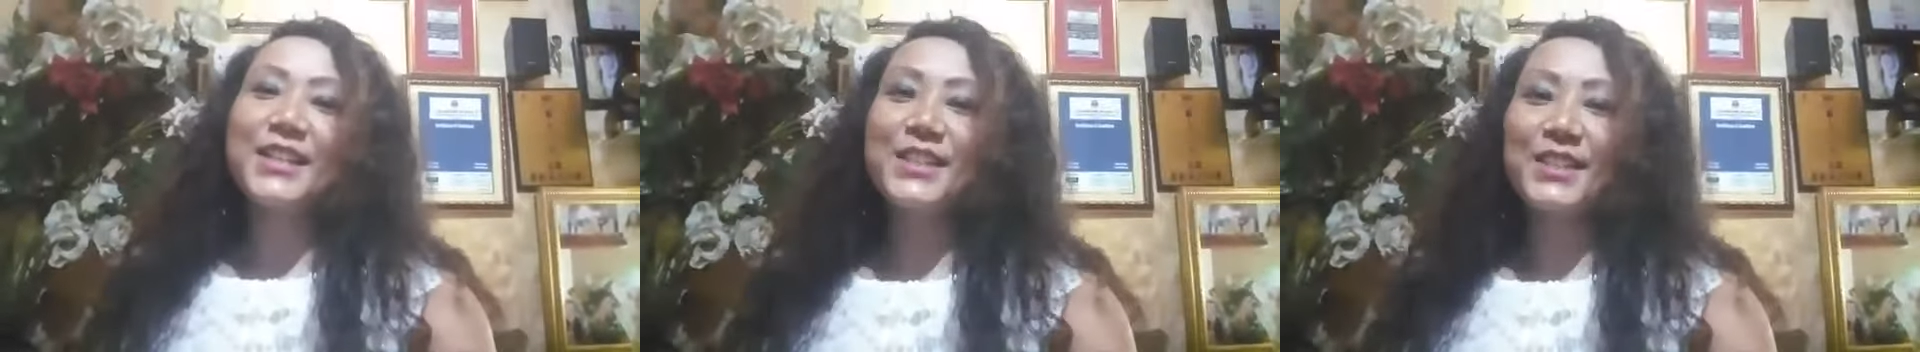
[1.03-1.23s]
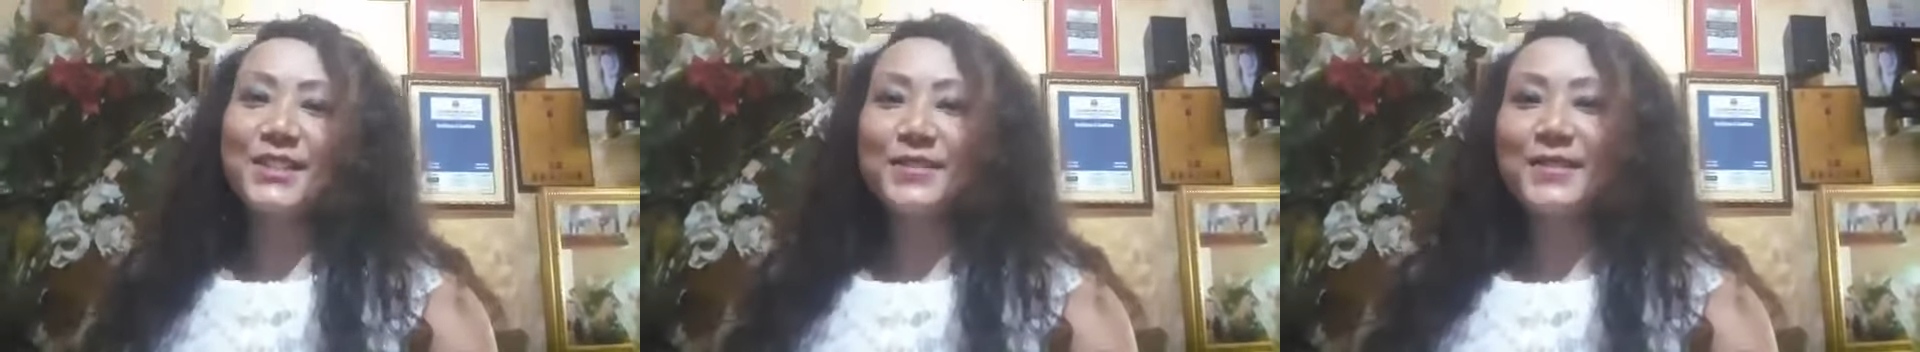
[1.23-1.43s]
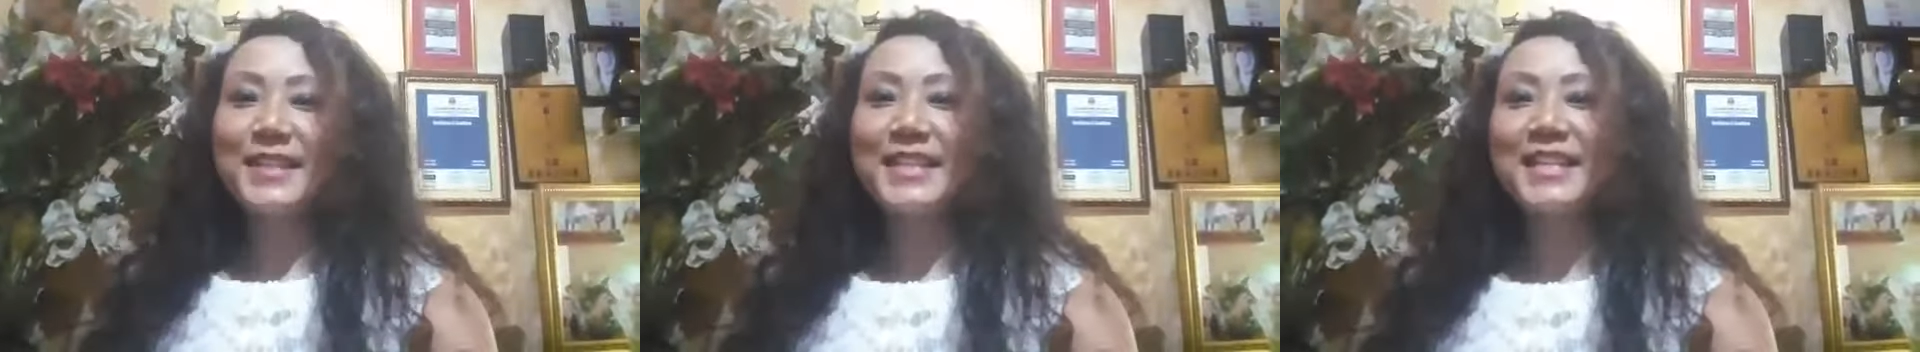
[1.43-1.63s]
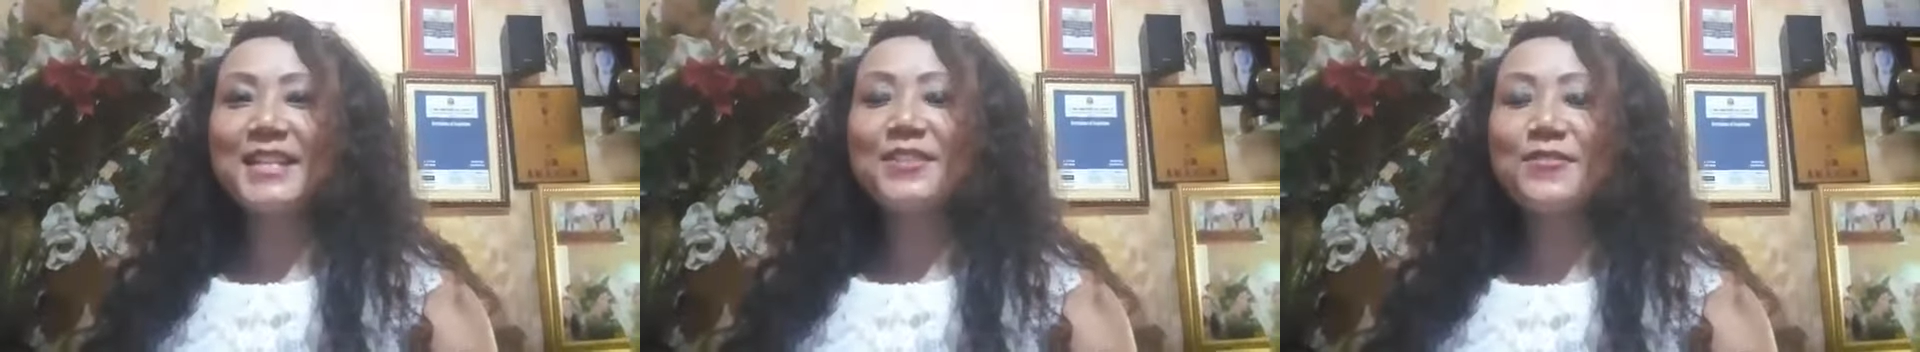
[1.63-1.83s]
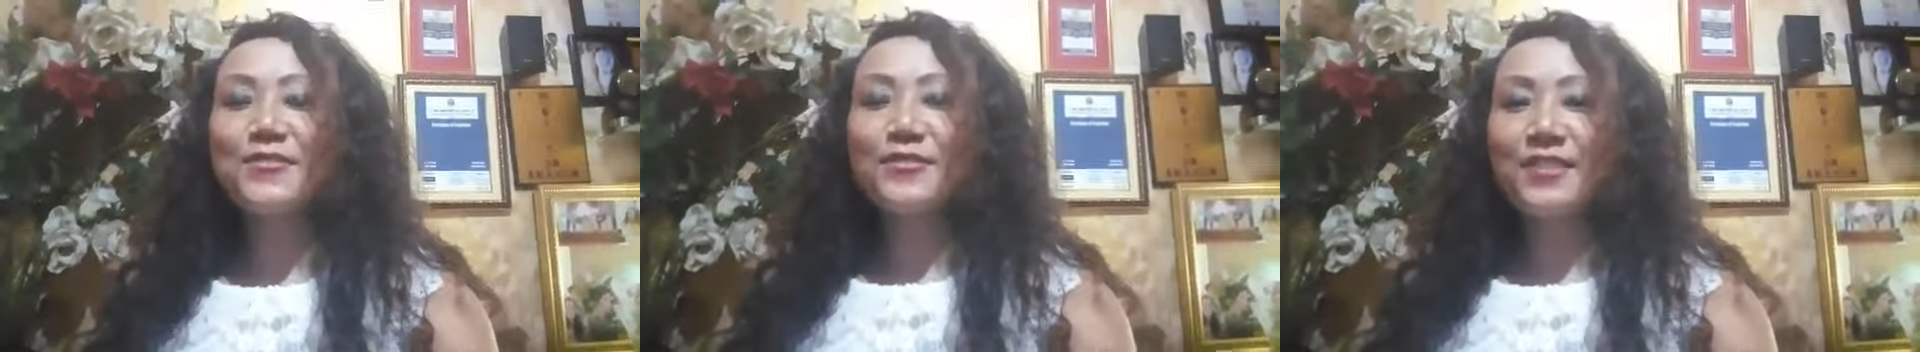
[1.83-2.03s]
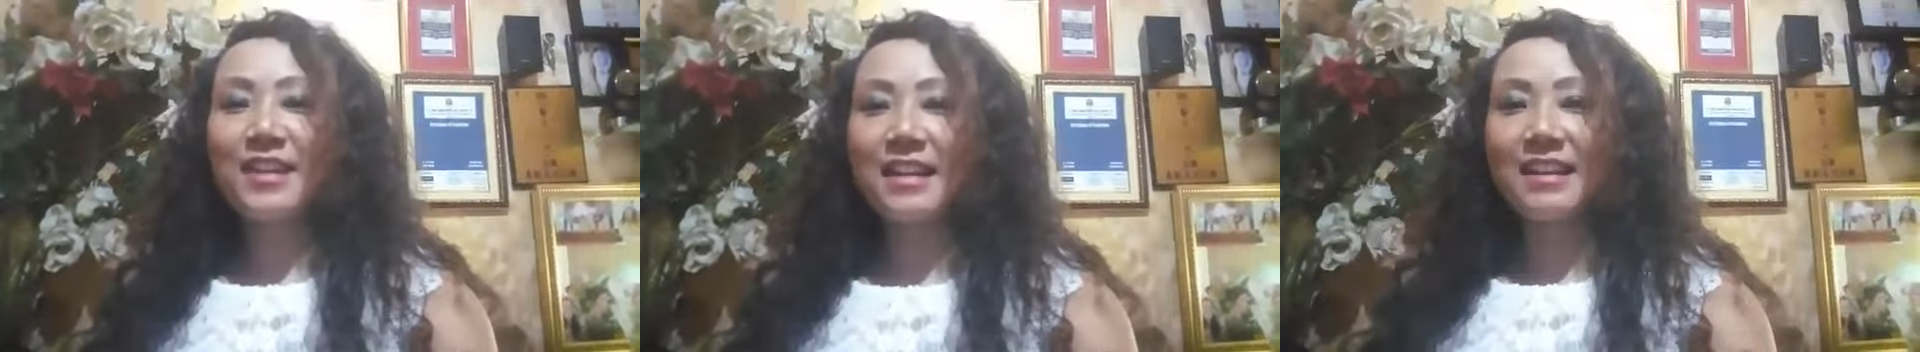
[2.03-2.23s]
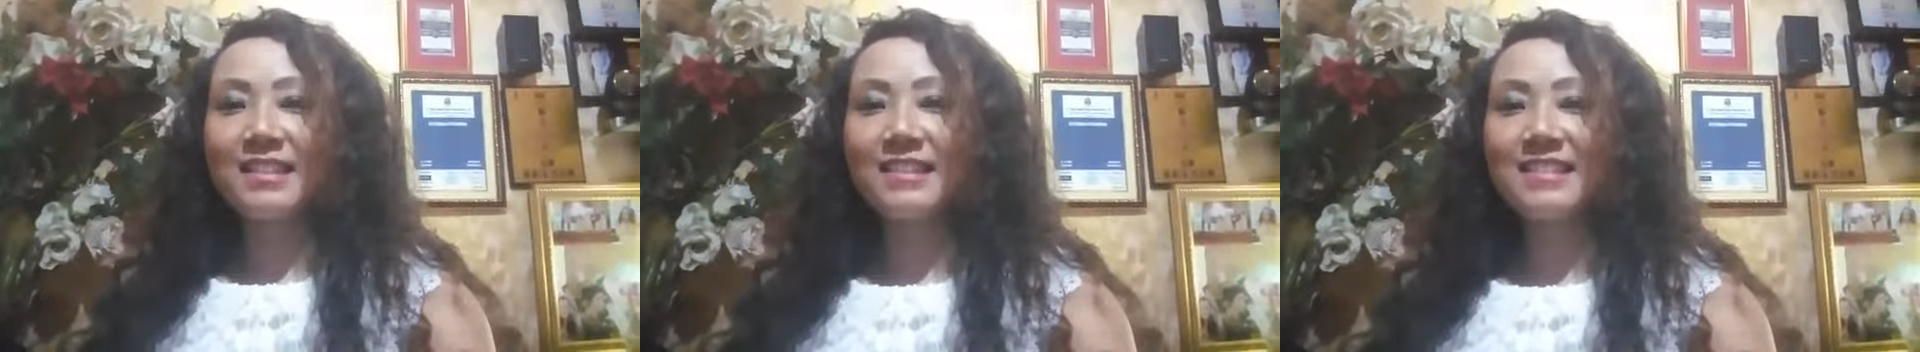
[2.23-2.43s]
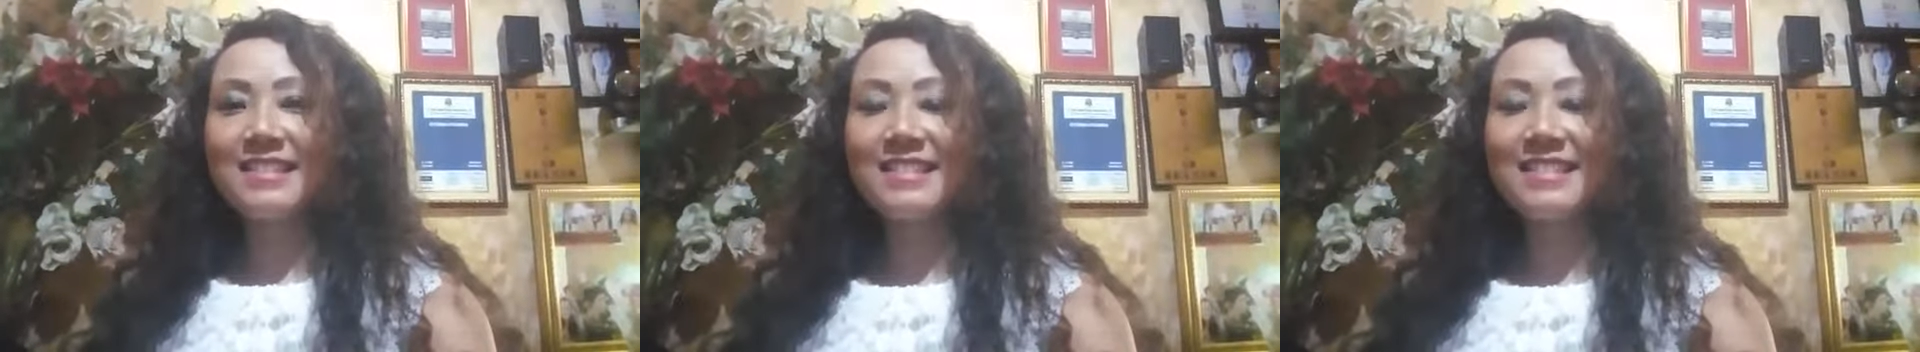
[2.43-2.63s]
Good evening,
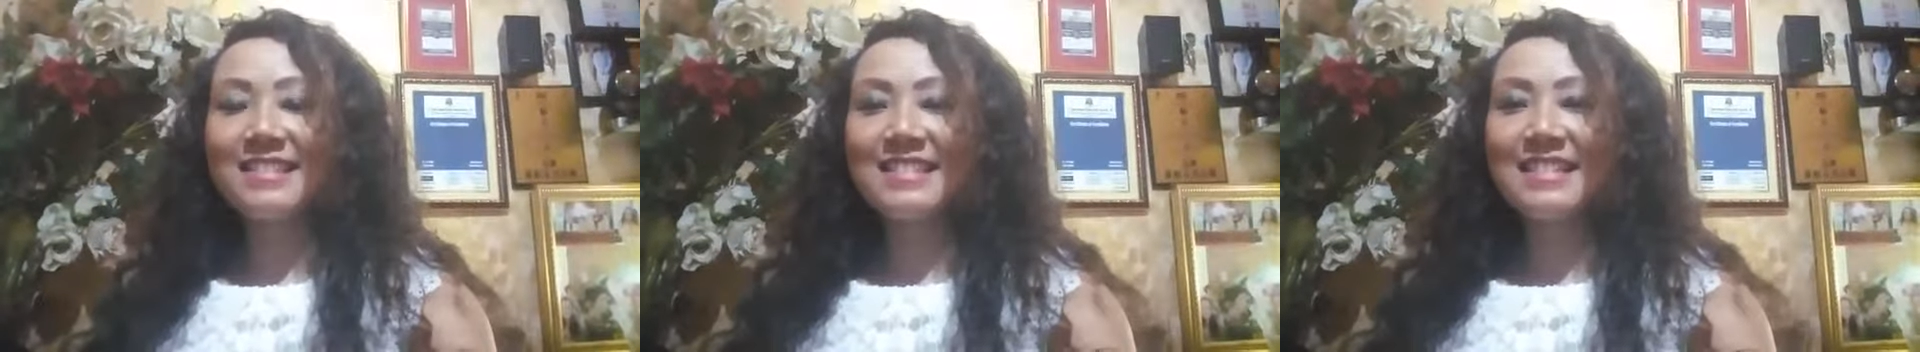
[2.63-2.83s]
friends,